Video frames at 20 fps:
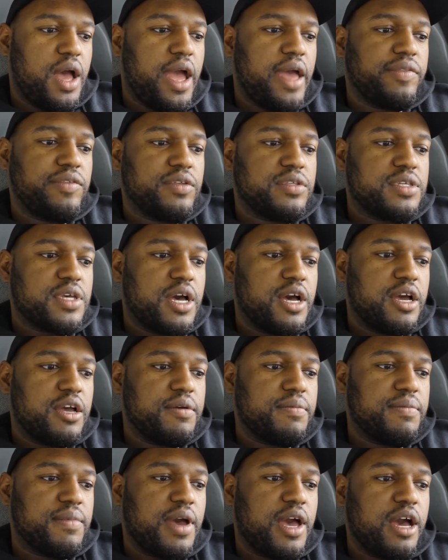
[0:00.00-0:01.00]
at the
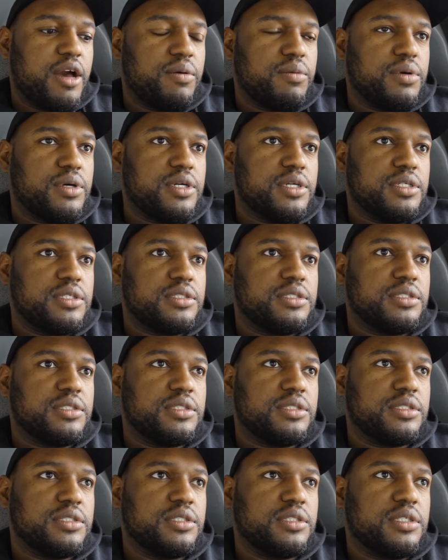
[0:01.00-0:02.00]
time I was
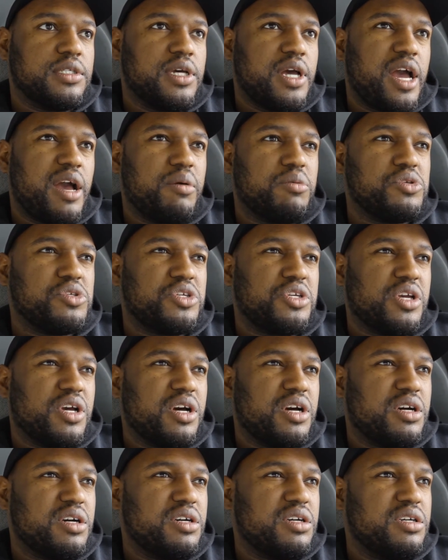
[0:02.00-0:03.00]
young.
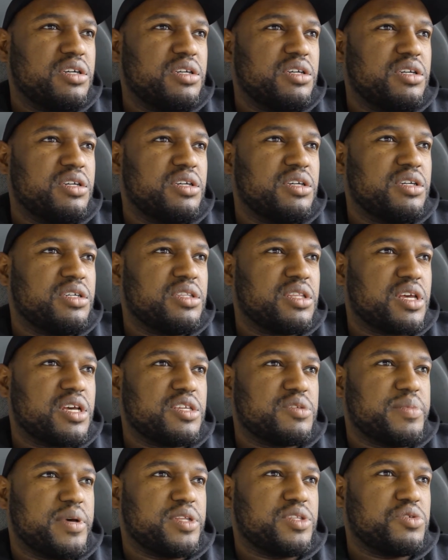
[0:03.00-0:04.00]
I think I
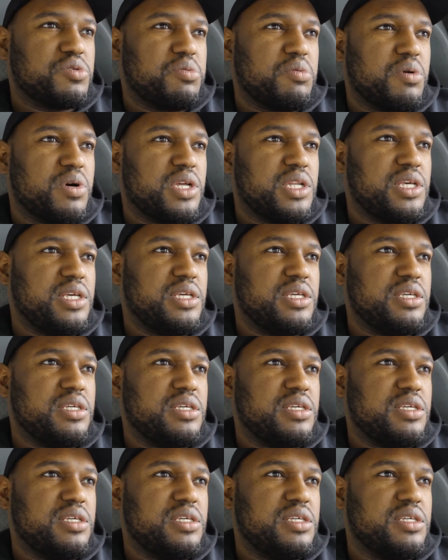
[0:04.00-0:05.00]
was about
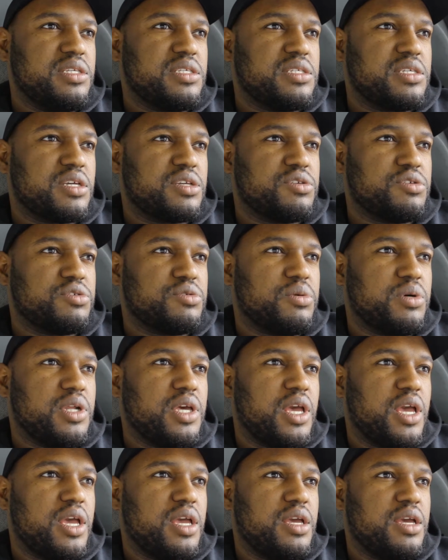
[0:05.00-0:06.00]
26 or
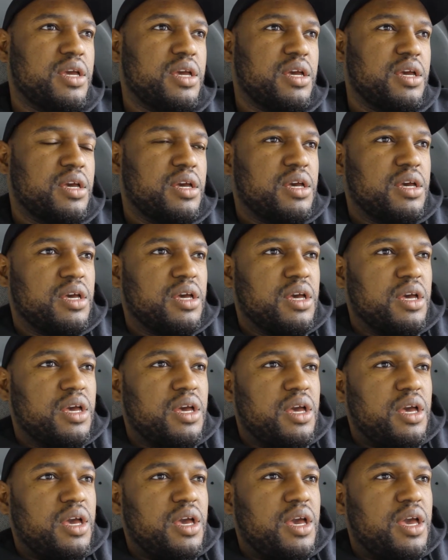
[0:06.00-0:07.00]
28.
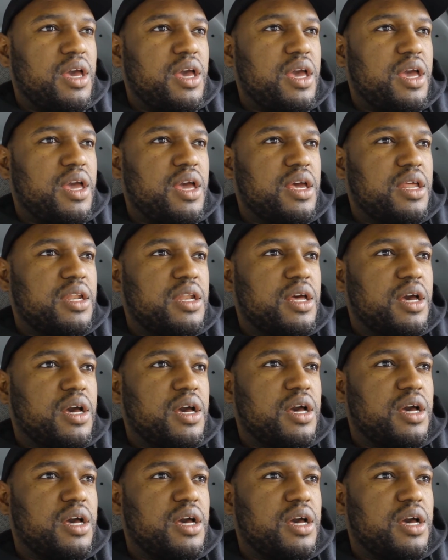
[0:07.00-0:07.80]
And,